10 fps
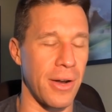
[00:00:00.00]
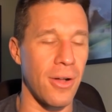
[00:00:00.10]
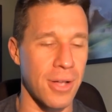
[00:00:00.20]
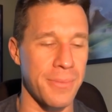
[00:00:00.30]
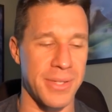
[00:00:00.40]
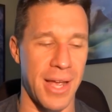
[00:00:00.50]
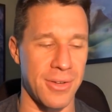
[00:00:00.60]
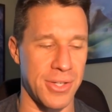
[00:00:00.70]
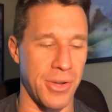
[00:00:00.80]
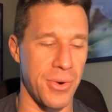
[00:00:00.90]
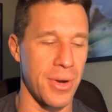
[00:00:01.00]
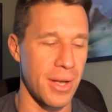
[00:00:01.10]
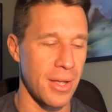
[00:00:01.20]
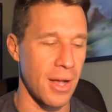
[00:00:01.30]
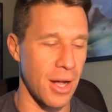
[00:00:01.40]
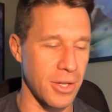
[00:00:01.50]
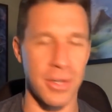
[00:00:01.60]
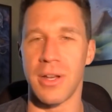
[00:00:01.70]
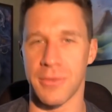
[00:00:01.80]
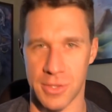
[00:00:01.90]
it all comes down to a good
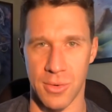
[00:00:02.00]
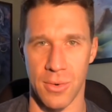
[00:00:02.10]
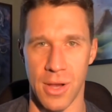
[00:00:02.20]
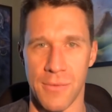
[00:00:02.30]
enough story.